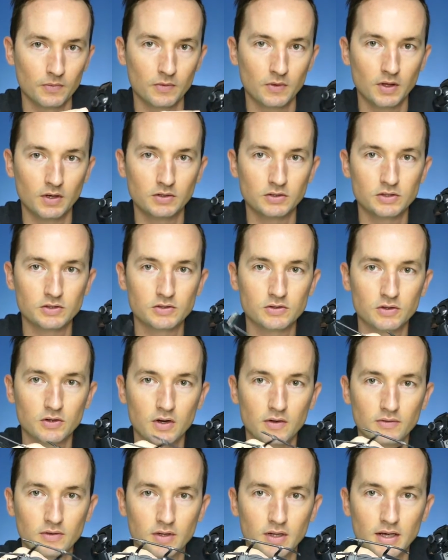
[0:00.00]
That'll just turn
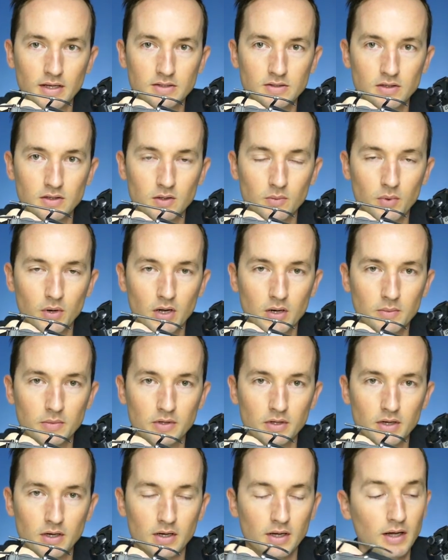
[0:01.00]
off the lights on the bottom of
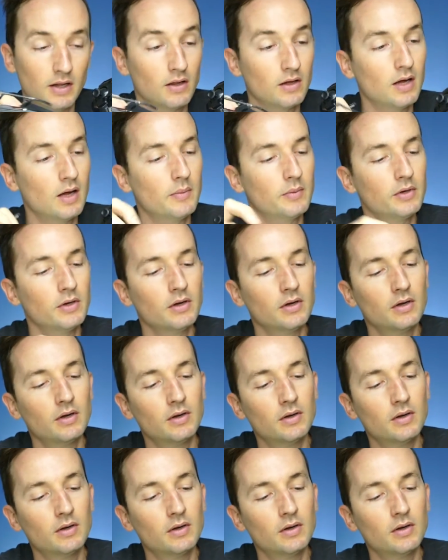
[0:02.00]
the helicopter.